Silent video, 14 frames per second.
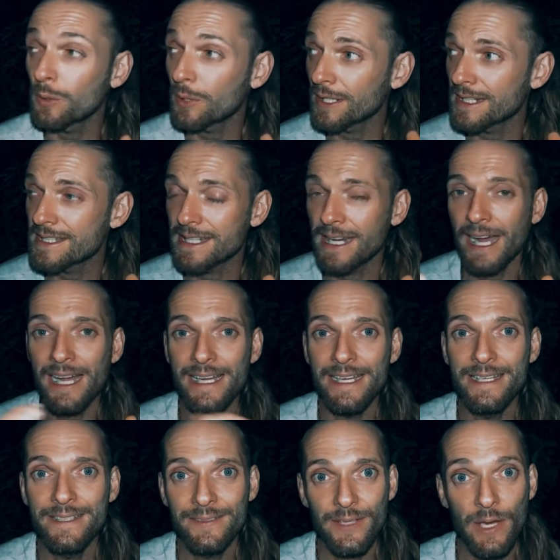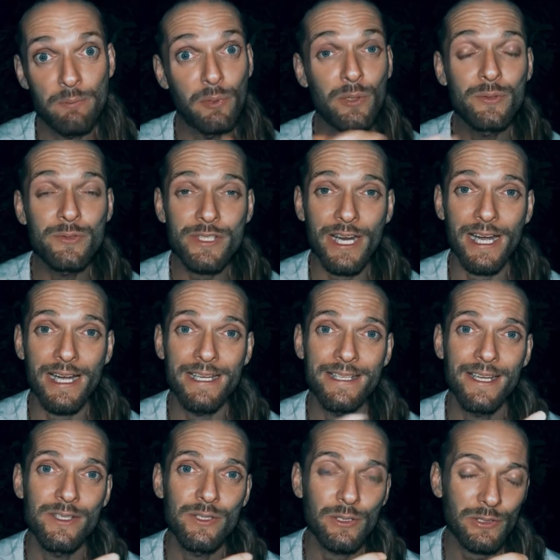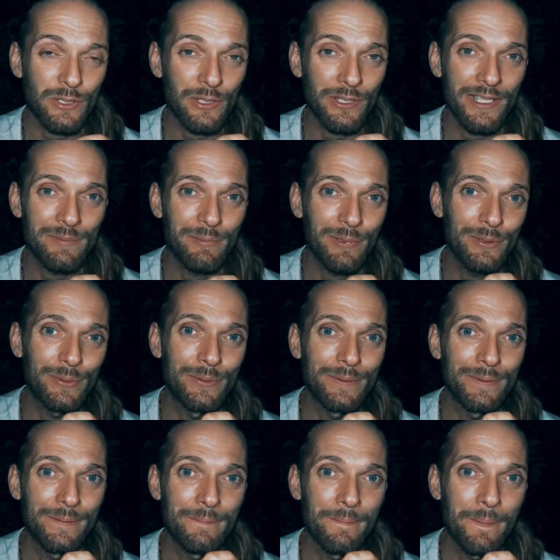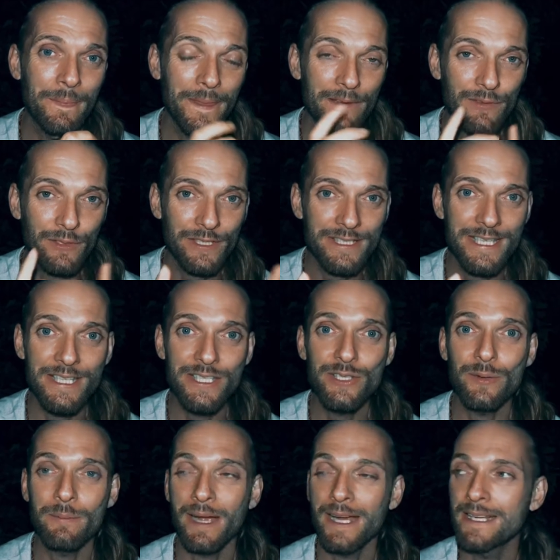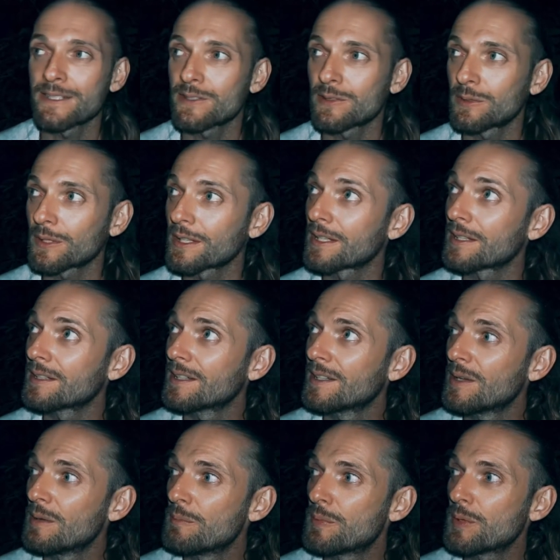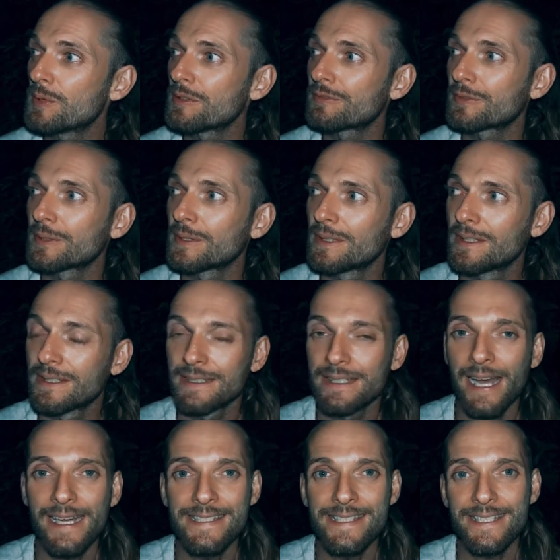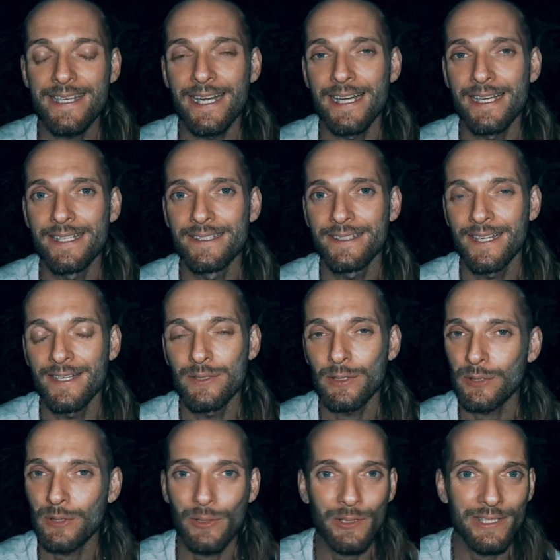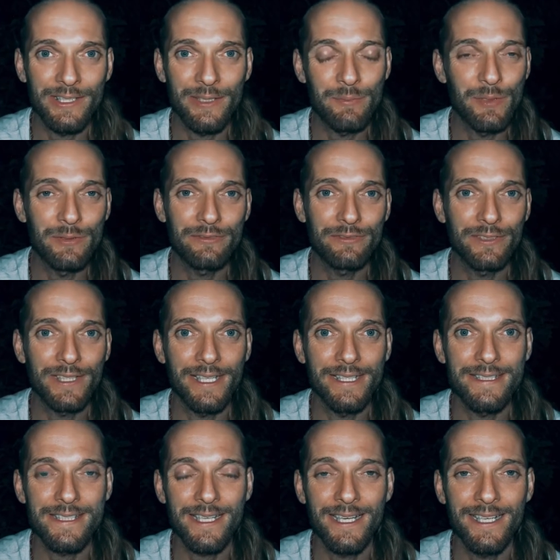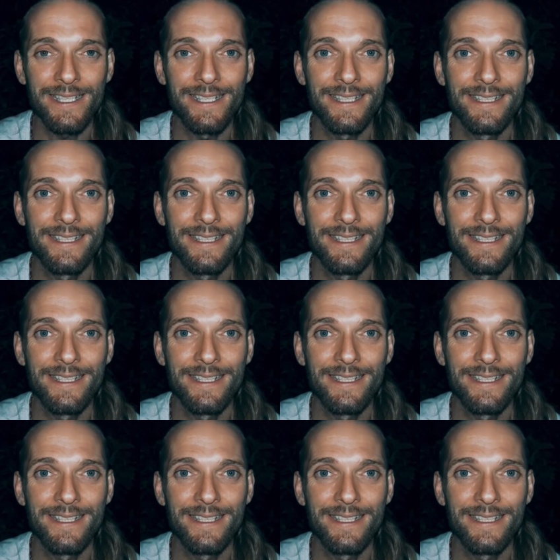at a sky, a blue sky, and not call it blue. You've got to teach your mind to look at a beautiful night sky and not call it a beautiful night sky.